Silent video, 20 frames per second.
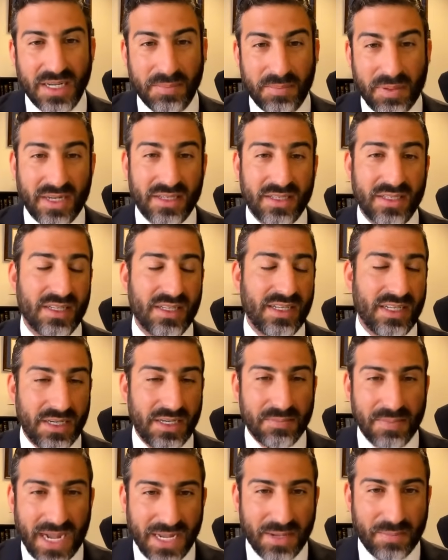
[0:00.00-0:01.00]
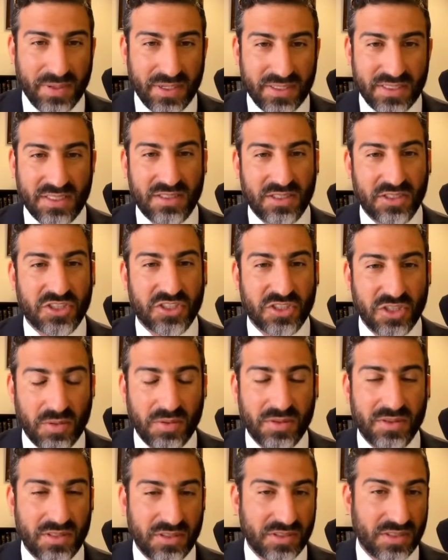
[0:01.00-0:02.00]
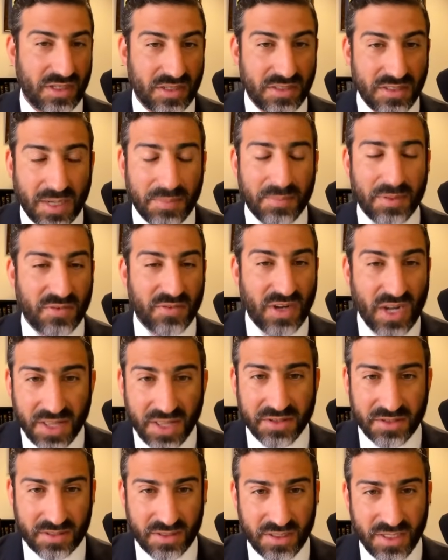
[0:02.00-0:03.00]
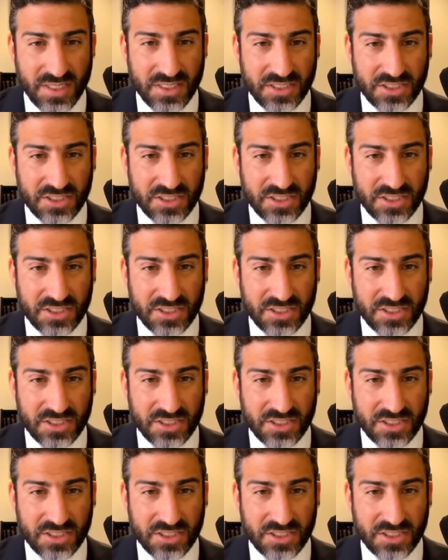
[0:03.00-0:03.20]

but in my opinion, there's so there's a number of other